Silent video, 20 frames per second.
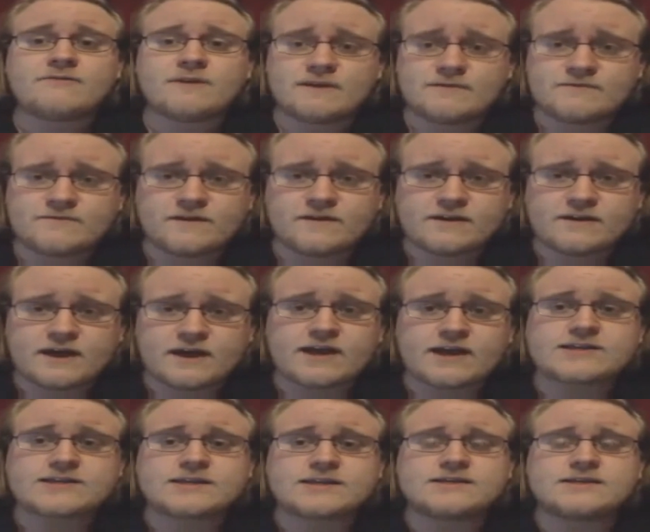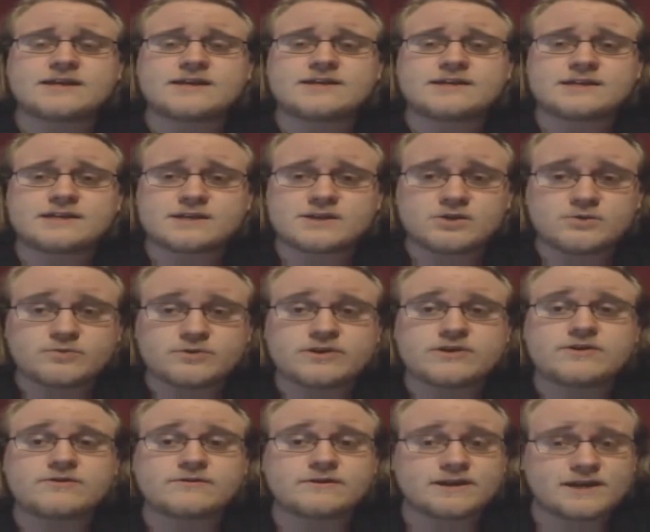VenomFangx is a
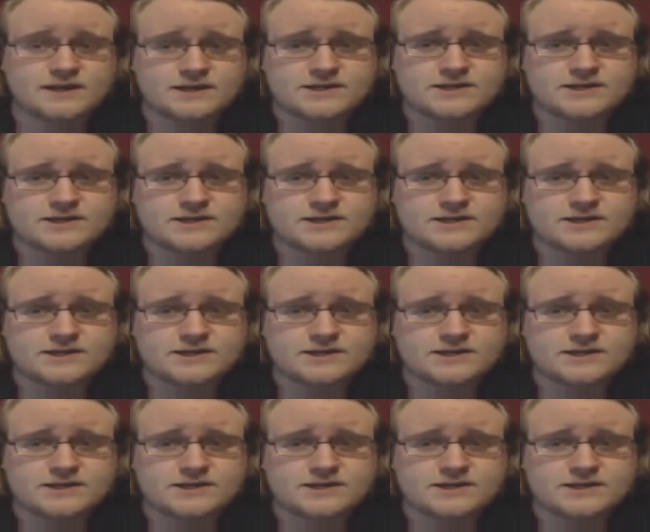stupid